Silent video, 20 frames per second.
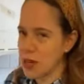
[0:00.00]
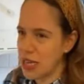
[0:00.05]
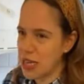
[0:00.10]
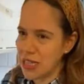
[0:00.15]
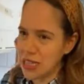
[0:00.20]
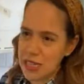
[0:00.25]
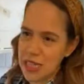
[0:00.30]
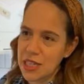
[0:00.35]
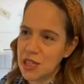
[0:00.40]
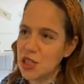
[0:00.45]

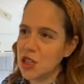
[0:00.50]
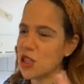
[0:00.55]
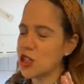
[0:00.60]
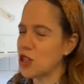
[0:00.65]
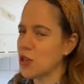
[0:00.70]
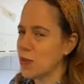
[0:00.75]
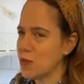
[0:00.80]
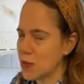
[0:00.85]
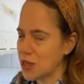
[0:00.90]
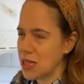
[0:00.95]
easy,
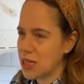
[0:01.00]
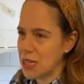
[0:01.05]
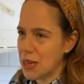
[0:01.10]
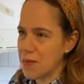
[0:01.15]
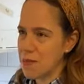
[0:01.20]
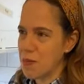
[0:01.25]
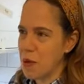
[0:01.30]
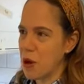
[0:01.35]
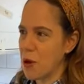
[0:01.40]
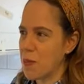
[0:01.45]
super
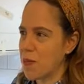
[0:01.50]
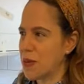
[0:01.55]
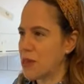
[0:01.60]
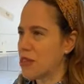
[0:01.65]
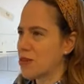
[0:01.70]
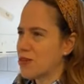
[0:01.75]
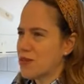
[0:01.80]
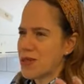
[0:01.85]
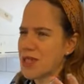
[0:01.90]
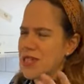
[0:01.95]
simple, but
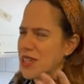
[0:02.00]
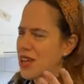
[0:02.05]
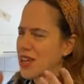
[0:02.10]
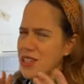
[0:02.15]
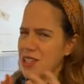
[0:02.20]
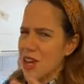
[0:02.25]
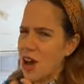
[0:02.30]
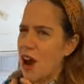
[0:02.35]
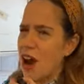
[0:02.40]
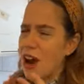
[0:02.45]
the
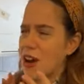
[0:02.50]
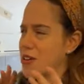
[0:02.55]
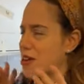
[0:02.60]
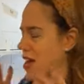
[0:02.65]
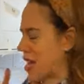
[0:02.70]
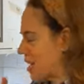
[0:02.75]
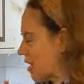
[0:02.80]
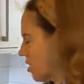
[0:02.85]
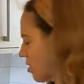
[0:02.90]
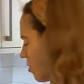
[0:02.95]
results are
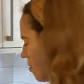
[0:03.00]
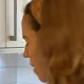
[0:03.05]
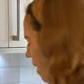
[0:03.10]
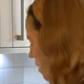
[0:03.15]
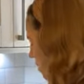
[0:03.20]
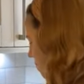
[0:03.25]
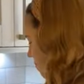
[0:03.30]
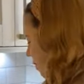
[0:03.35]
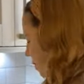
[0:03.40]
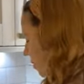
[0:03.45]

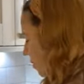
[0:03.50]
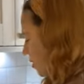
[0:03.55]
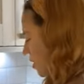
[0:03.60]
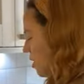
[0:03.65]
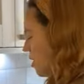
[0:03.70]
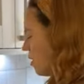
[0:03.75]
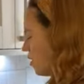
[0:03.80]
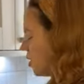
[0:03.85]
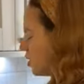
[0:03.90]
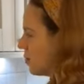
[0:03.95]
incredible.
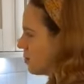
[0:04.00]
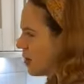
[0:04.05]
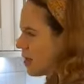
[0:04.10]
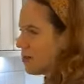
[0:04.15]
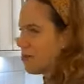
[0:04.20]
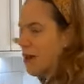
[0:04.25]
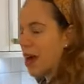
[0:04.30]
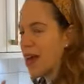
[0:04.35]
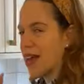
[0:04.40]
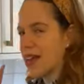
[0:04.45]
So
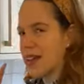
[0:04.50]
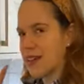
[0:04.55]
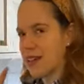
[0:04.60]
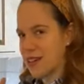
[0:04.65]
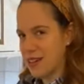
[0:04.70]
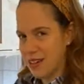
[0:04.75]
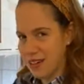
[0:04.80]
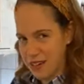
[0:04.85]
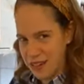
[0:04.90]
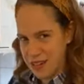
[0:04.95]
in my
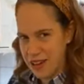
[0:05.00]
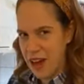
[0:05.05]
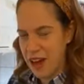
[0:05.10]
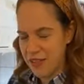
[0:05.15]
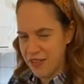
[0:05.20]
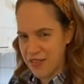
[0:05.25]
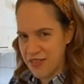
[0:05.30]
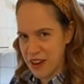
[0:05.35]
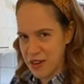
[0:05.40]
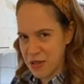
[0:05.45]

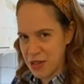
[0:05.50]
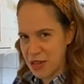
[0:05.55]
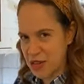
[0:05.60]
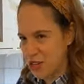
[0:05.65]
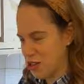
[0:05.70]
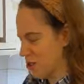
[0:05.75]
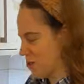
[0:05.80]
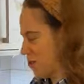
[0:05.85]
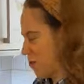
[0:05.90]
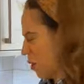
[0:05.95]
not very cute